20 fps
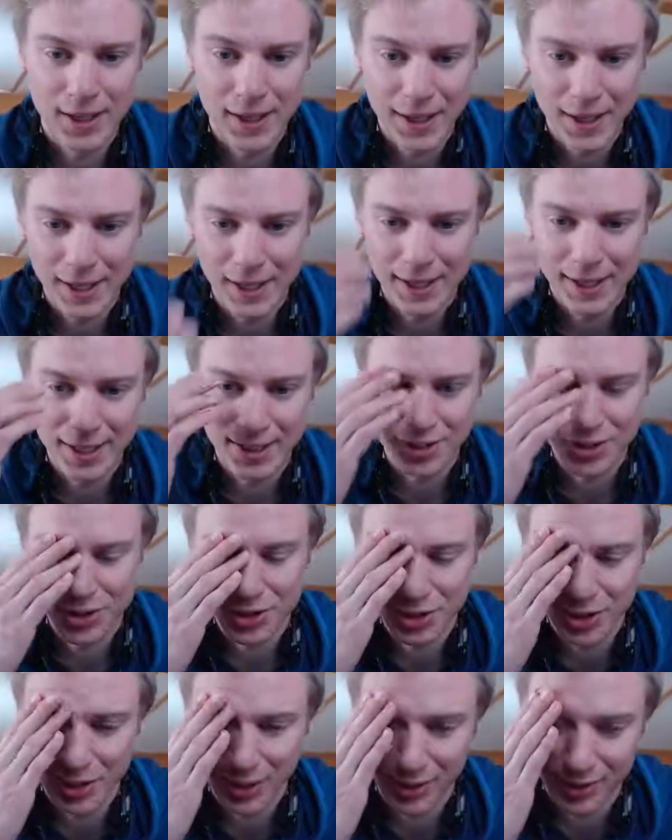It's
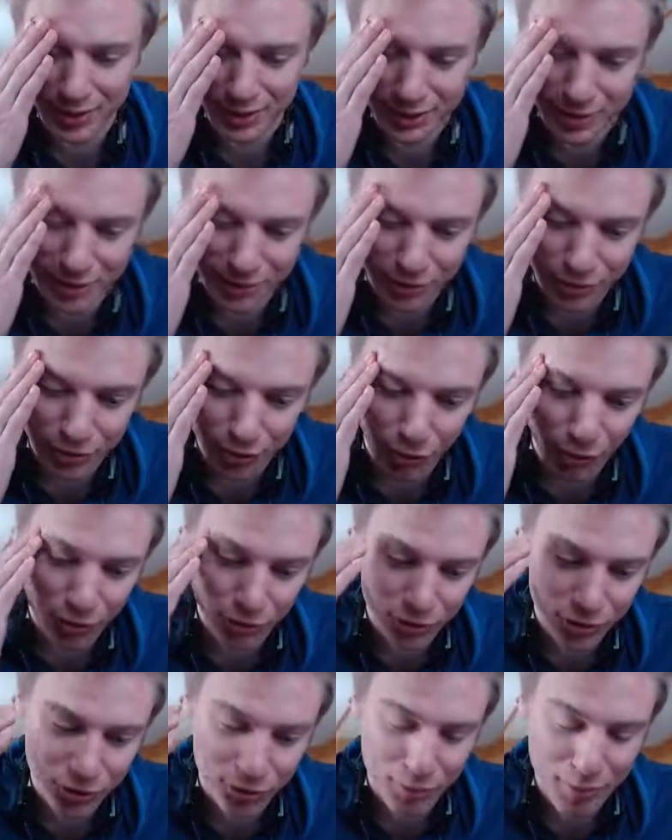just like
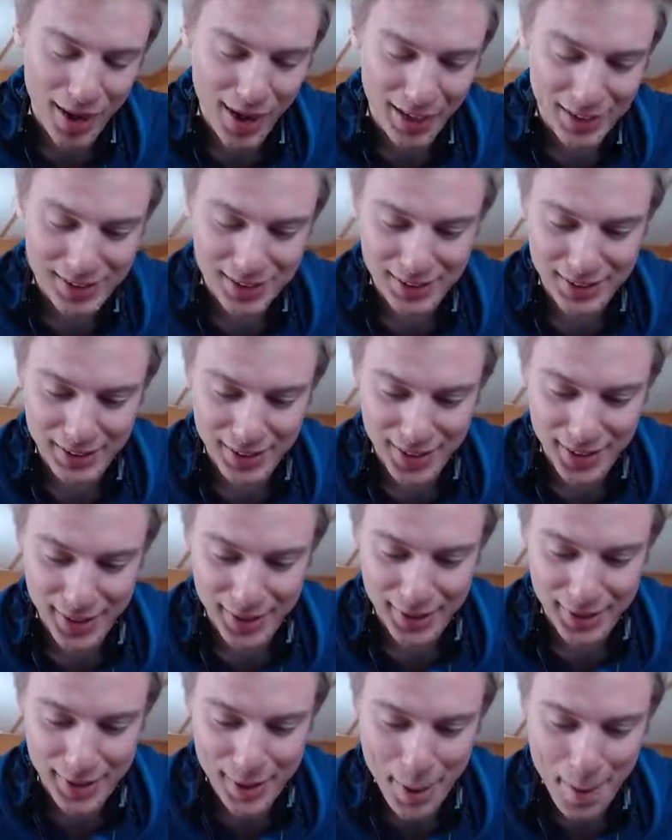so smashing
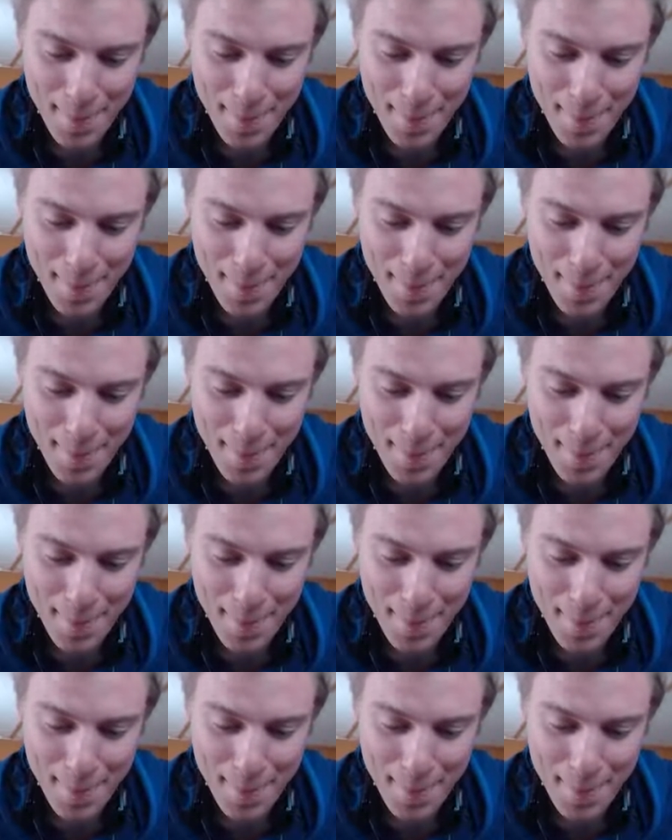deck.